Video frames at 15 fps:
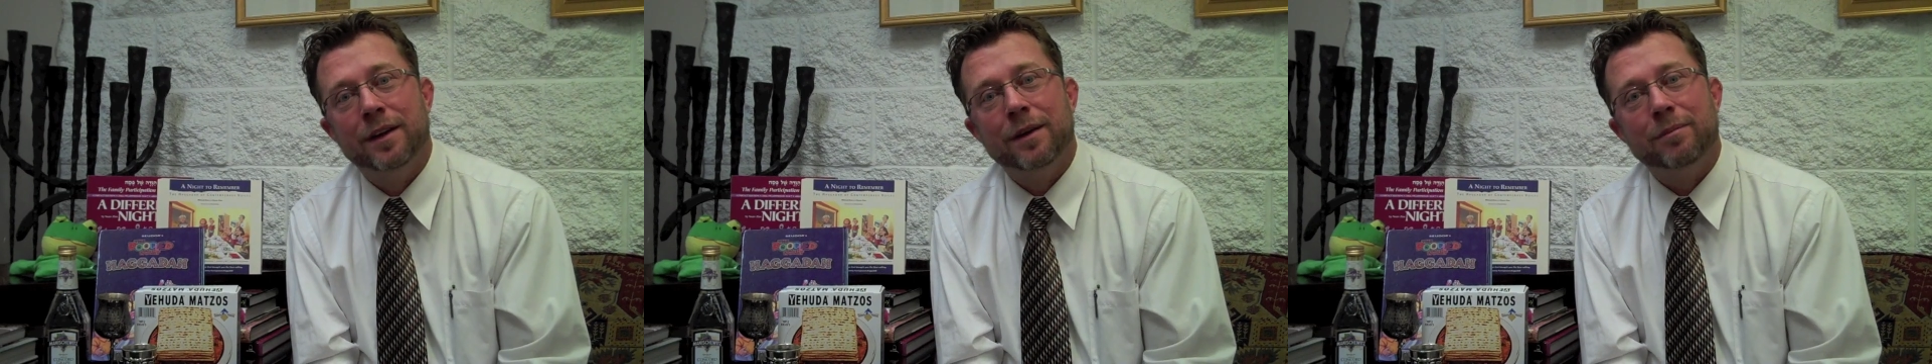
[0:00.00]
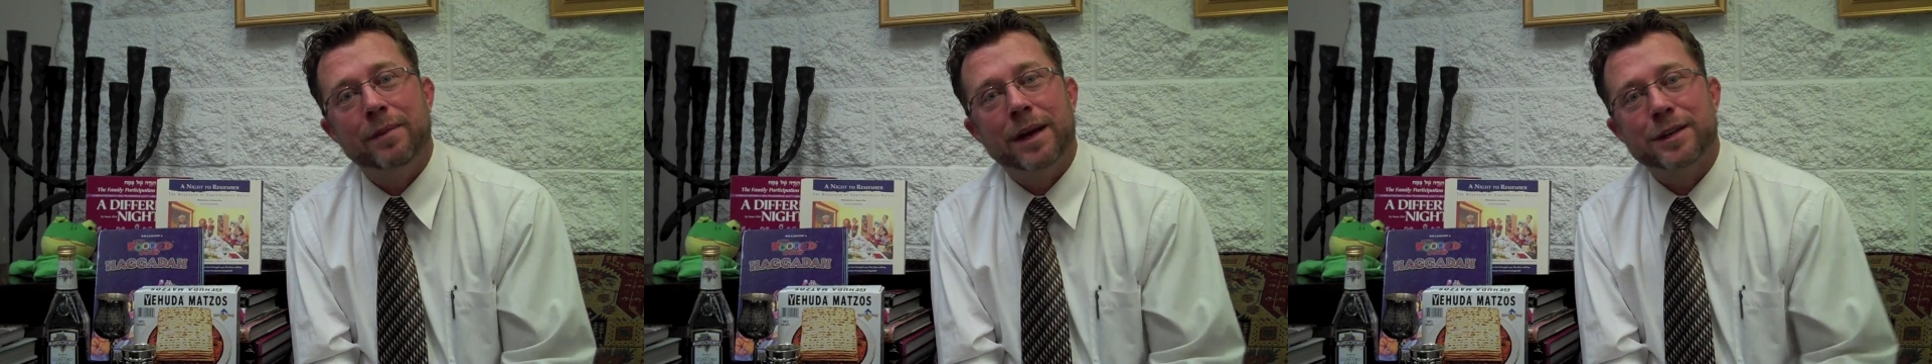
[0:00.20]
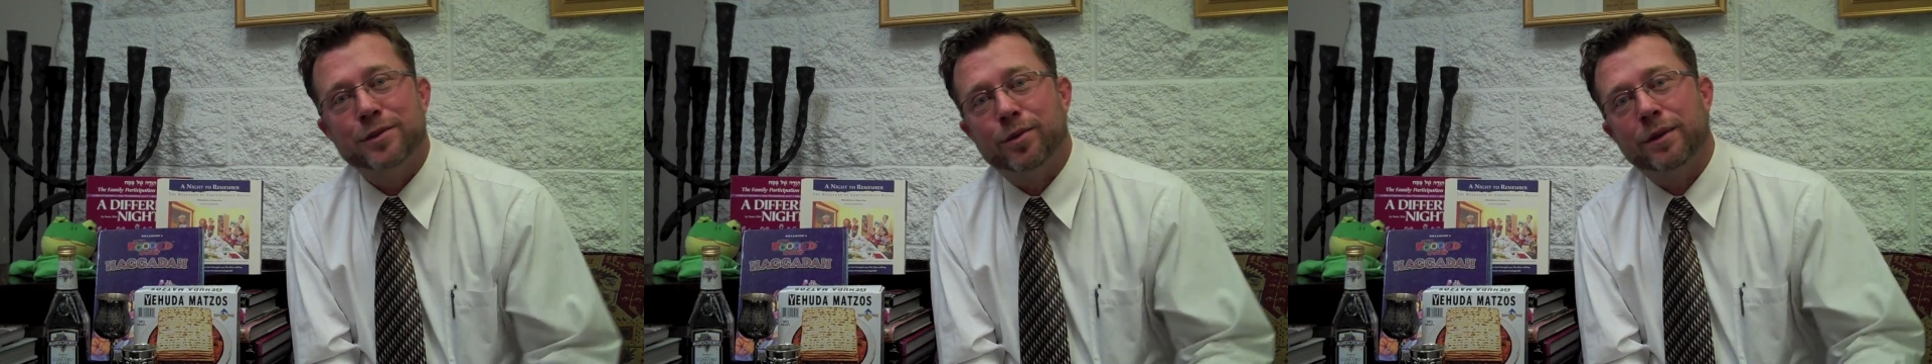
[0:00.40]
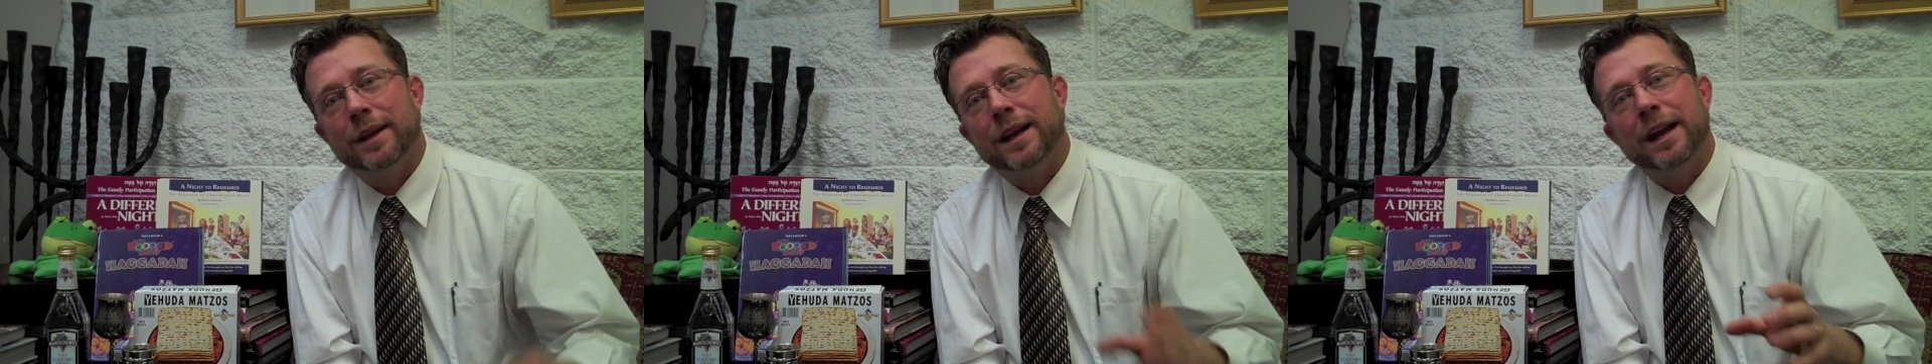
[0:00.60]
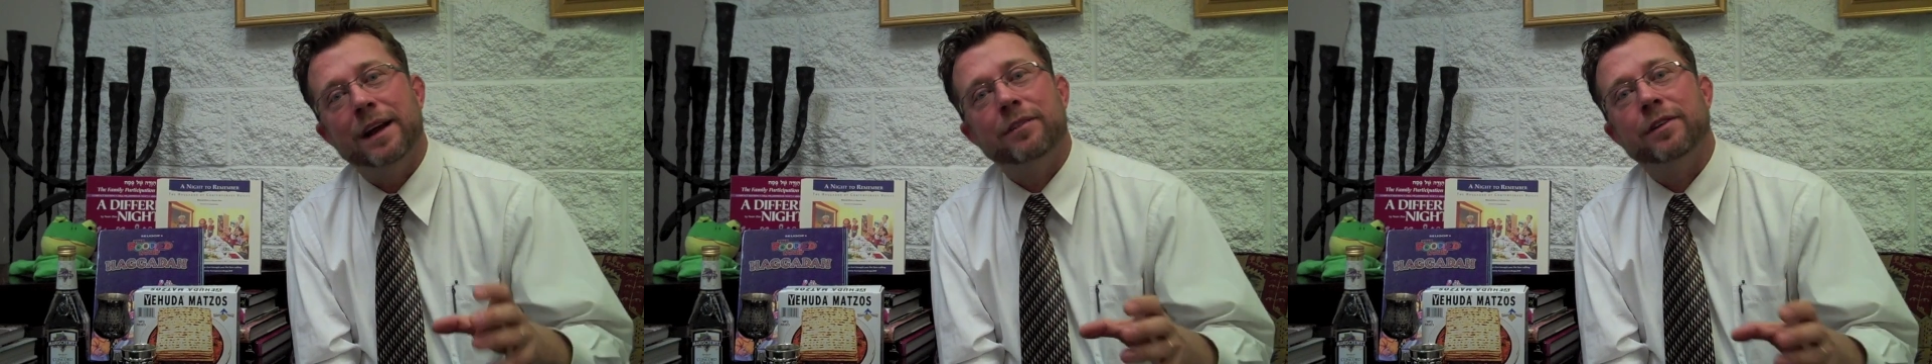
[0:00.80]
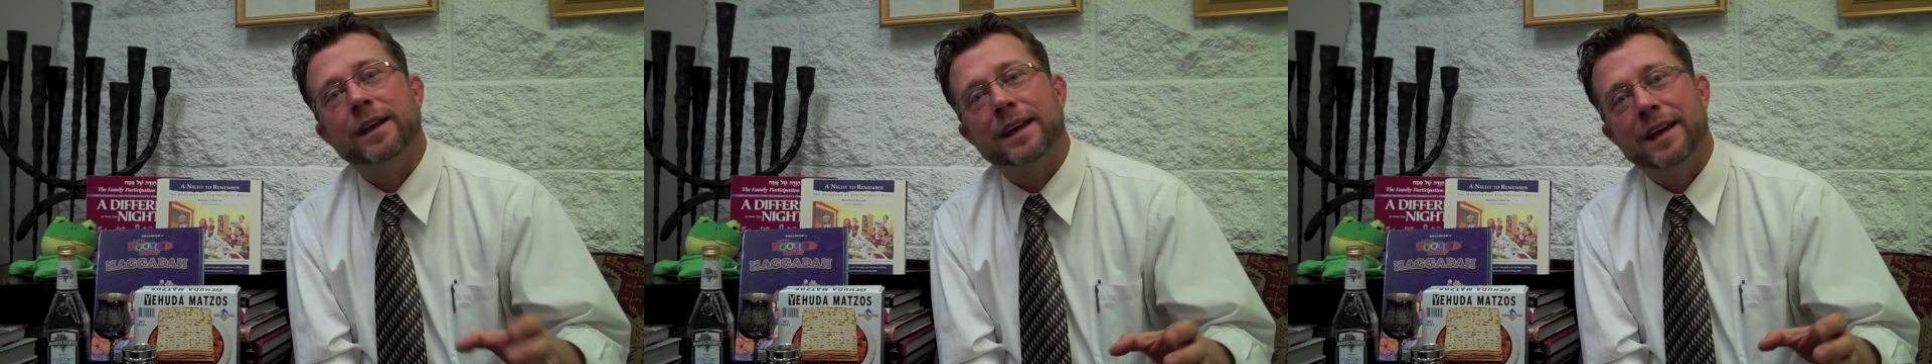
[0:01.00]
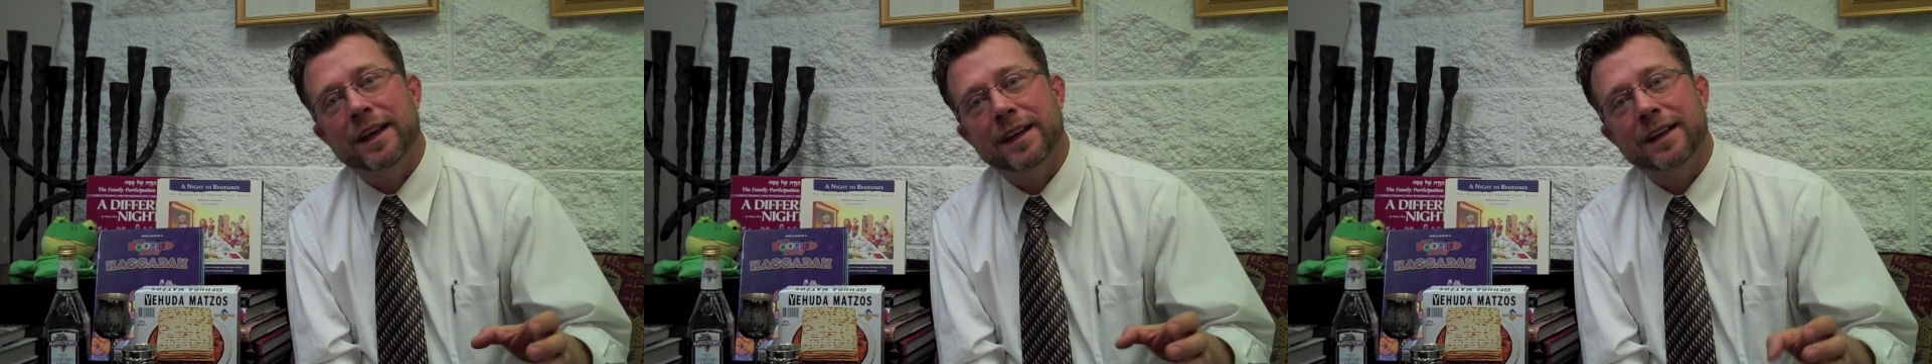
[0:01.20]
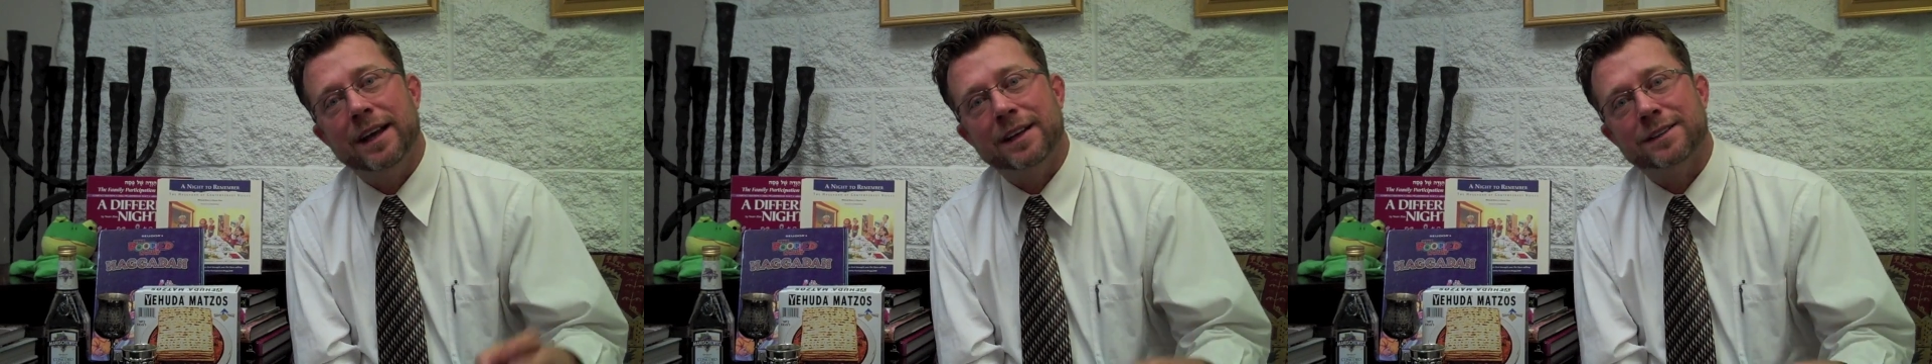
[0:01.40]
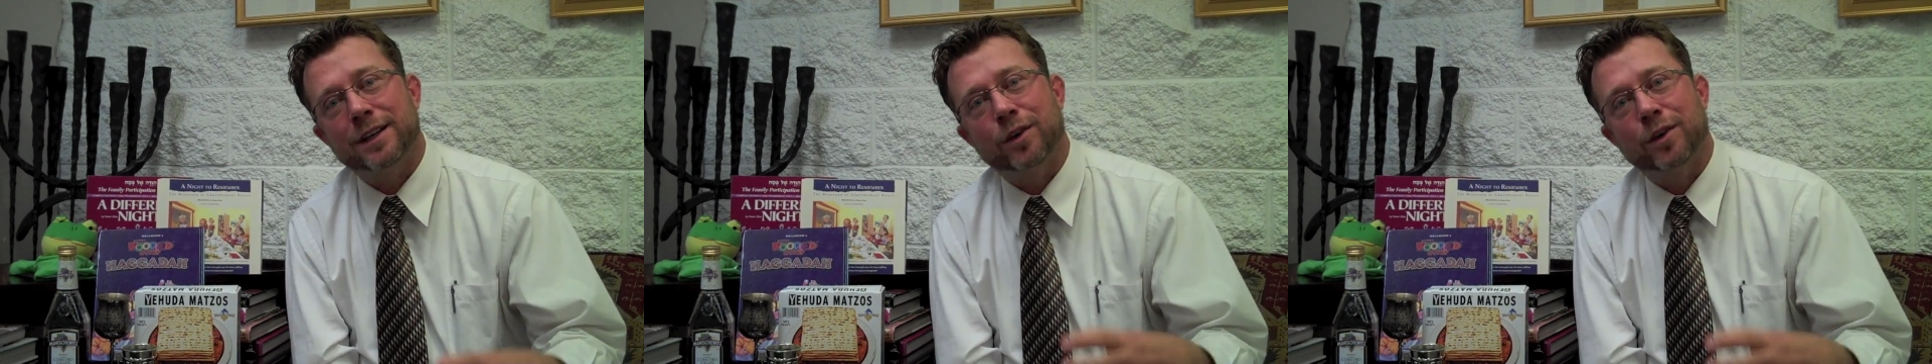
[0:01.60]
make sure that every kid has a